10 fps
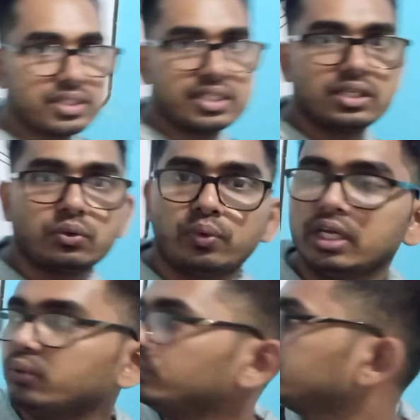patient,
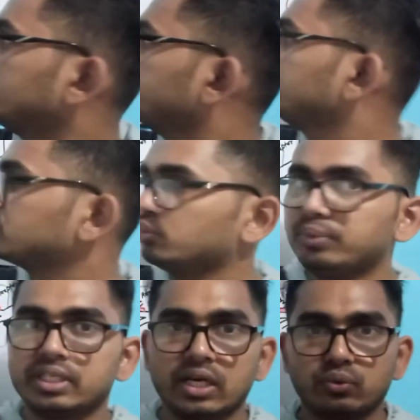when we give this
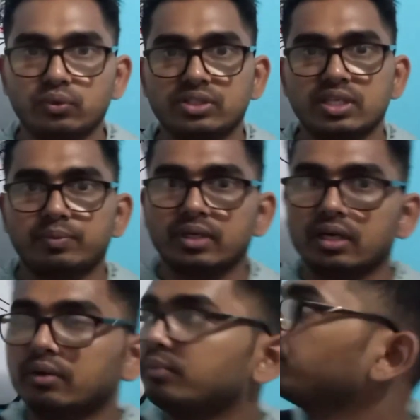beta 2 receptor